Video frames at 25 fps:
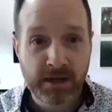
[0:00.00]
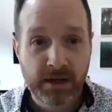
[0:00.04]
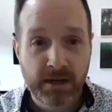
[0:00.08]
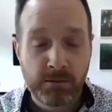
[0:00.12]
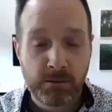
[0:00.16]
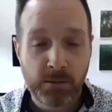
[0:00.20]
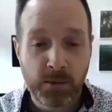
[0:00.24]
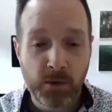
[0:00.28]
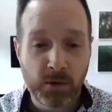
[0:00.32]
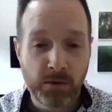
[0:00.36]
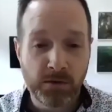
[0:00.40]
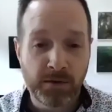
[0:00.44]

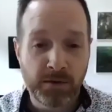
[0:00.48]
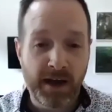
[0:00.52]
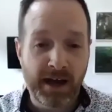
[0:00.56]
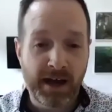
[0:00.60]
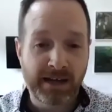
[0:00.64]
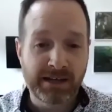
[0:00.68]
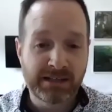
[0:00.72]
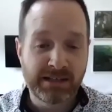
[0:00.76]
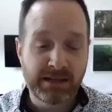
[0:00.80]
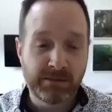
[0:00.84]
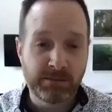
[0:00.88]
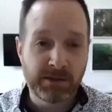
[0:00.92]
both
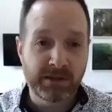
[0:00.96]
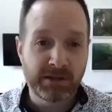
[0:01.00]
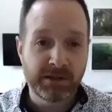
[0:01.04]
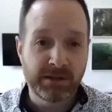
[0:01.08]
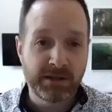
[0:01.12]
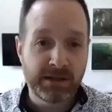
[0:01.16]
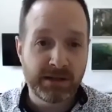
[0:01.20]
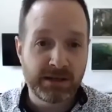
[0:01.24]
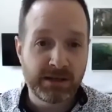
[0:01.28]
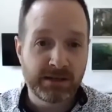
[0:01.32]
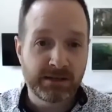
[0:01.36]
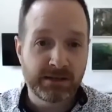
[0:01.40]

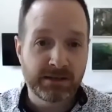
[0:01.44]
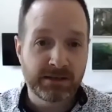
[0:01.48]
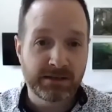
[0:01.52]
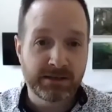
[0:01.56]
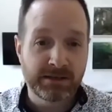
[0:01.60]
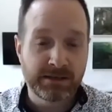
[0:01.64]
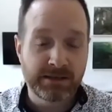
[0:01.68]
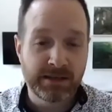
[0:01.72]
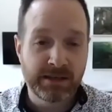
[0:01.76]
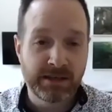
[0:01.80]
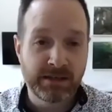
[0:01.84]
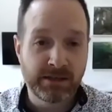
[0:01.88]
academically,
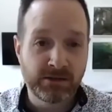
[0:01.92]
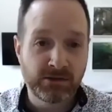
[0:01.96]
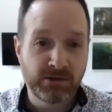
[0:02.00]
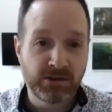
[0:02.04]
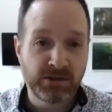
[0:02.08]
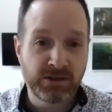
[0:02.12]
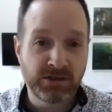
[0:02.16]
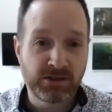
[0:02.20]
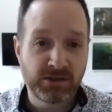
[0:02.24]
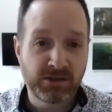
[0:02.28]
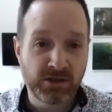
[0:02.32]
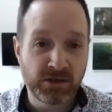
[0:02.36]
and
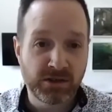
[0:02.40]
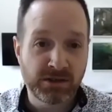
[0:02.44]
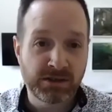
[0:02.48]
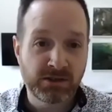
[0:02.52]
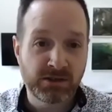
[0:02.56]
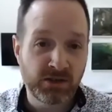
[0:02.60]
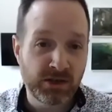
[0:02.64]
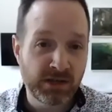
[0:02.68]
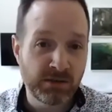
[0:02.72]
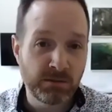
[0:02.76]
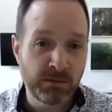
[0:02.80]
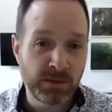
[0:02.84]
she
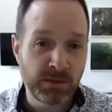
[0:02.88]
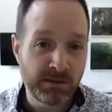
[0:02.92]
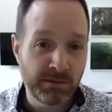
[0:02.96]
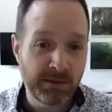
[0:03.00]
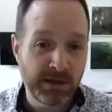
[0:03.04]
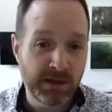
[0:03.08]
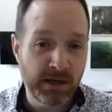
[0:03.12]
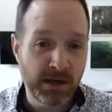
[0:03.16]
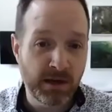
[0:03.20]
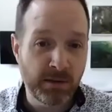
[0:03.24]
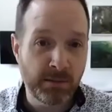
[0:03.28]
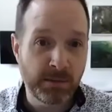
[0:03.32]
could beat
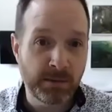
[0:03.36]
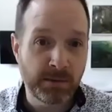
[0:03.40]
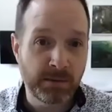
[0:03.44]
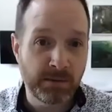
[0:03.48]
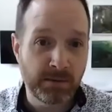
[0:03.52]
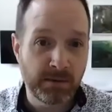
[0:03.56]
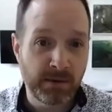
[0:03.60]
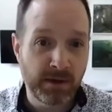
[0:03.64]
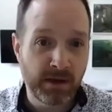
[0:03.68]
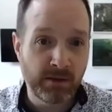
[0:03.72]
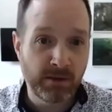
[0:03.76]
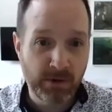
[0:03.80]
me up.
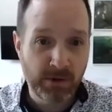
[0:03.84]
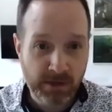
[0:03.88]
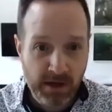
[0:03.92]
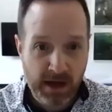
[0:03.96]
And,